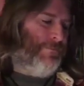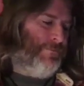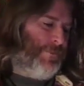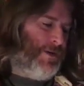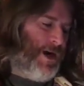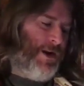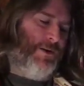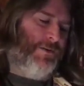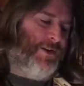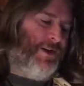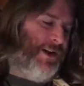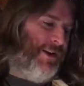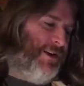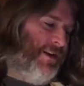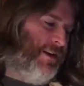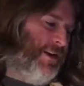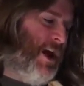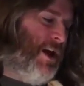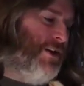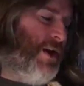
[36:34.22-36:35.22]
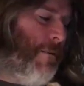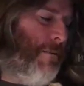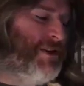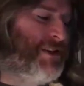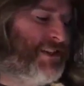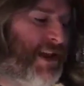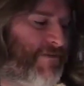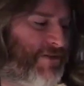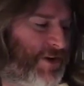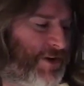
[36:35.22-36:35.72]
I don't think I did. Number
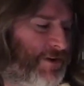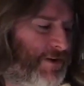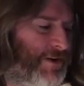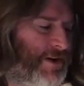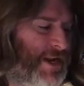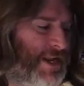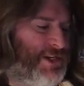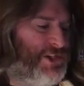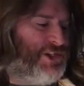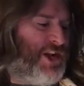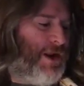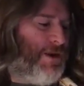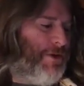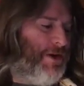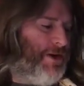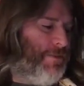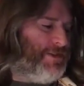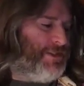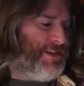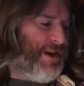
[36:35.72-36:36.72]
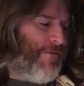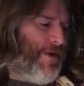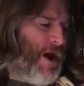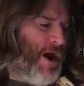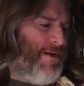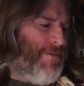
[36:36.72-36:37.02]
7, ladies and gentlemen. Number 7.